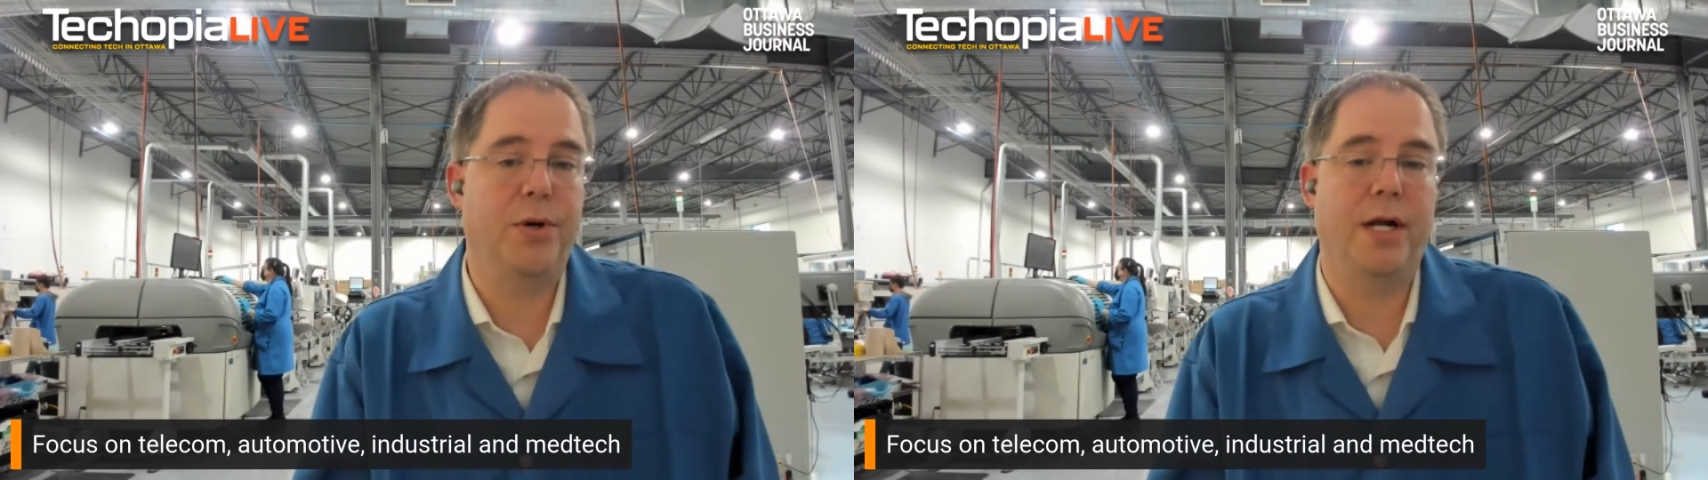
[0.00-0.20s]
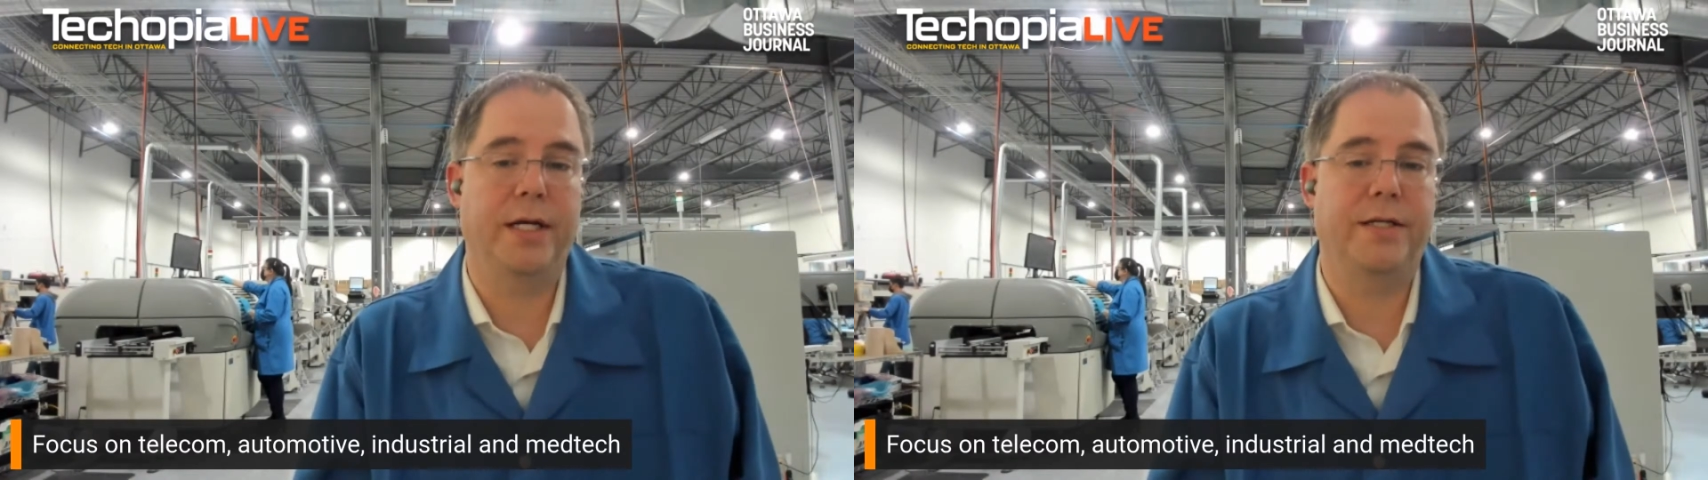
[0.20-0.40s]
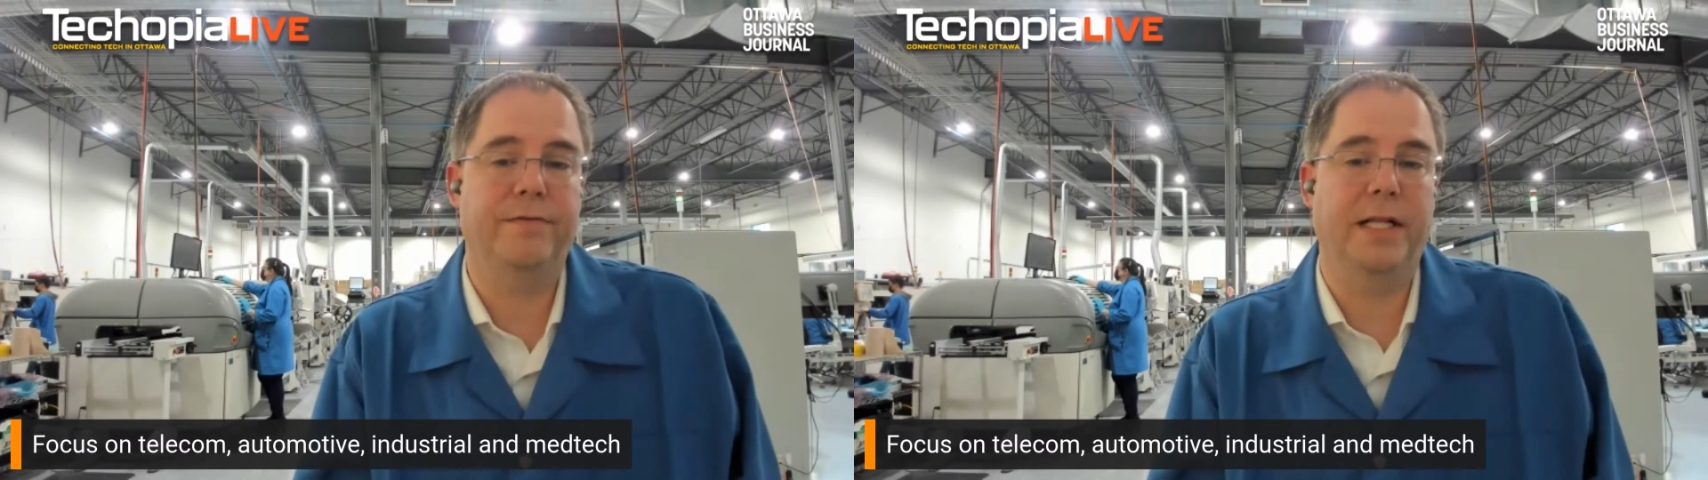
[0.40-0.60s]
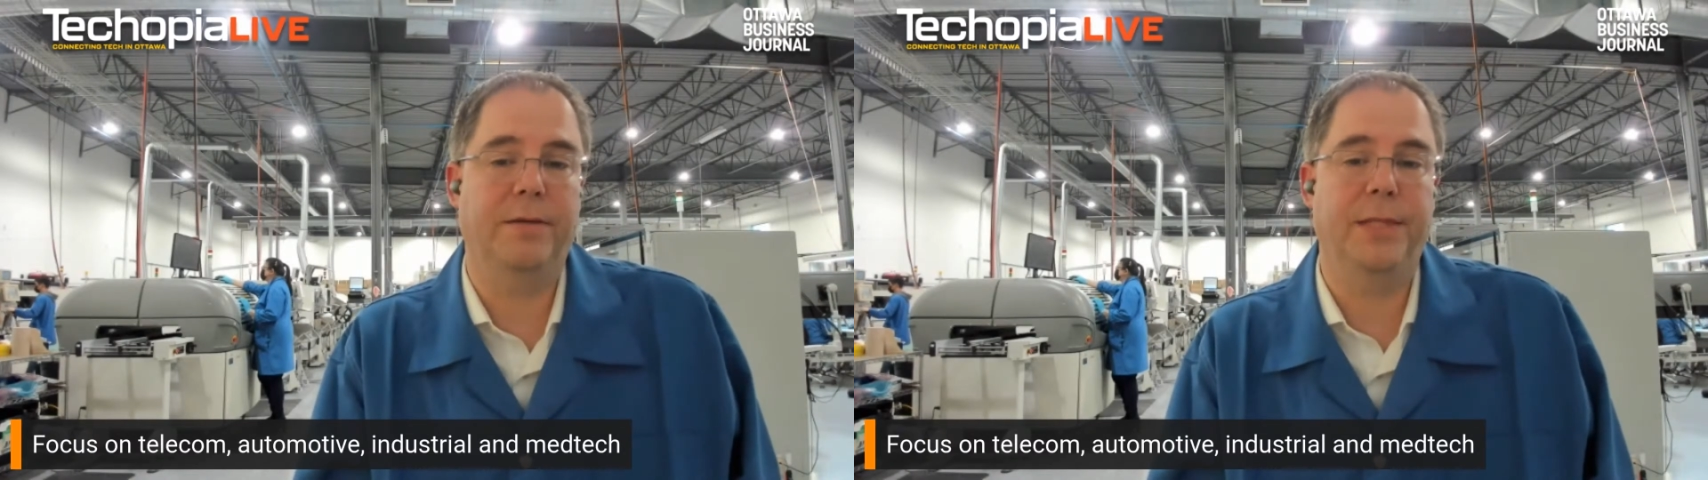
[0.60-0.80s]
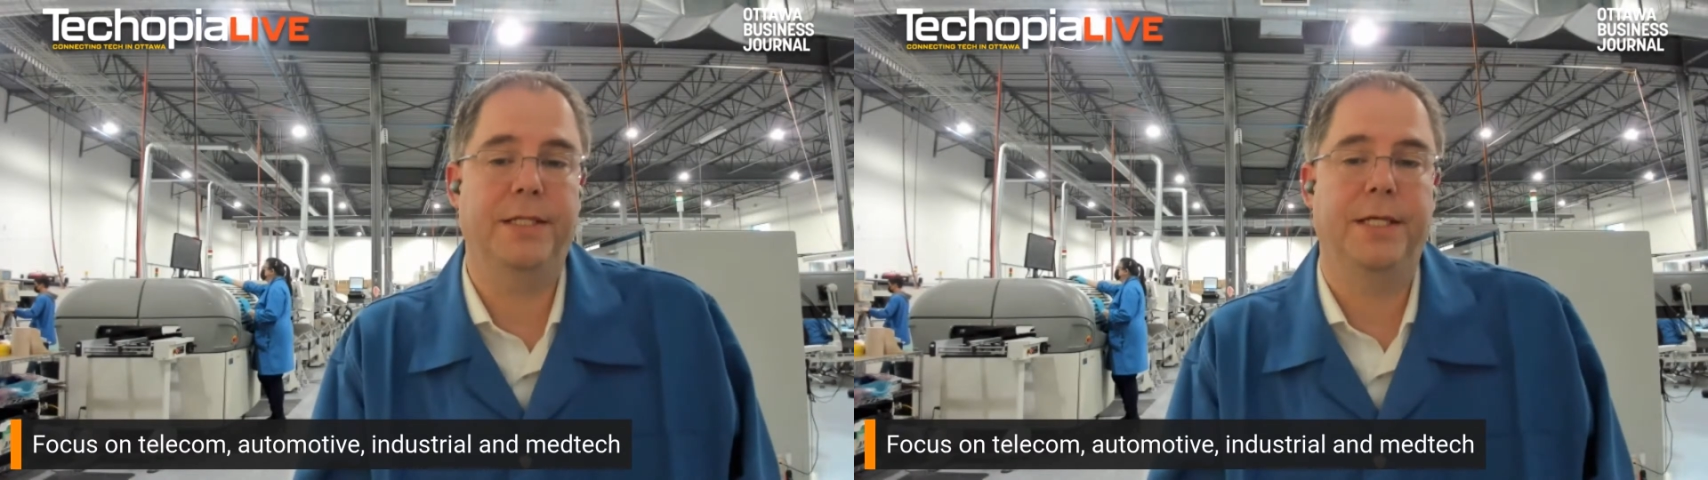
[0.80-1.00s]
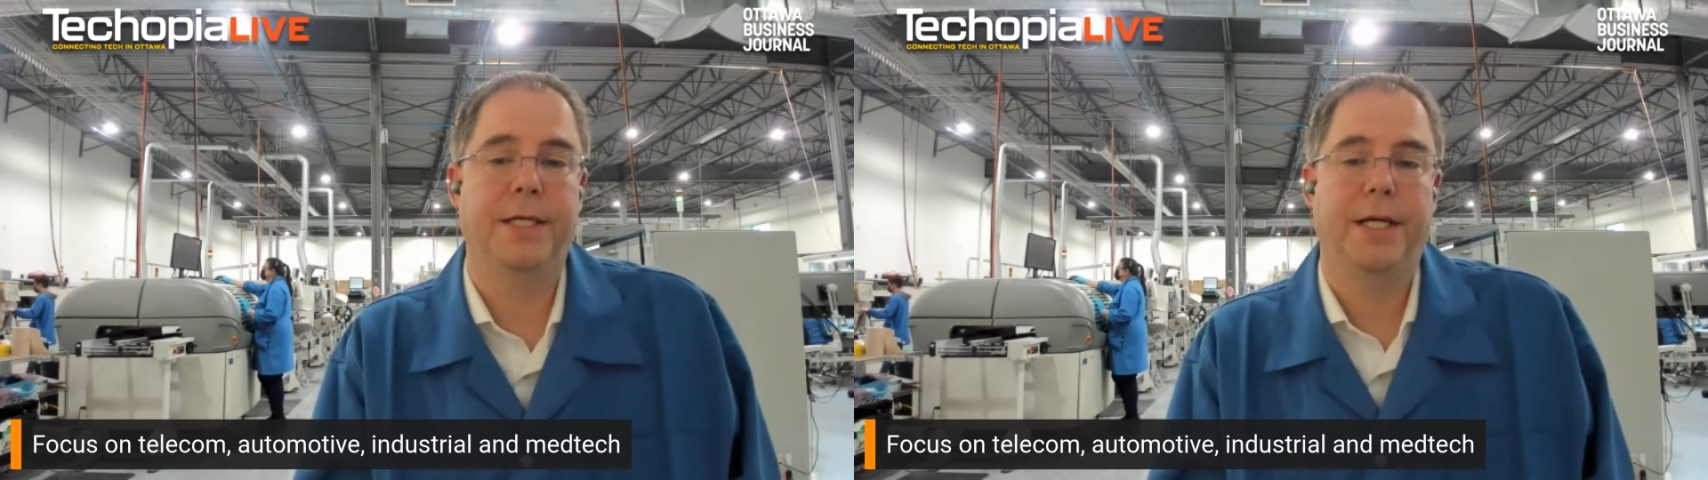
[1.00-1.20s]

product development.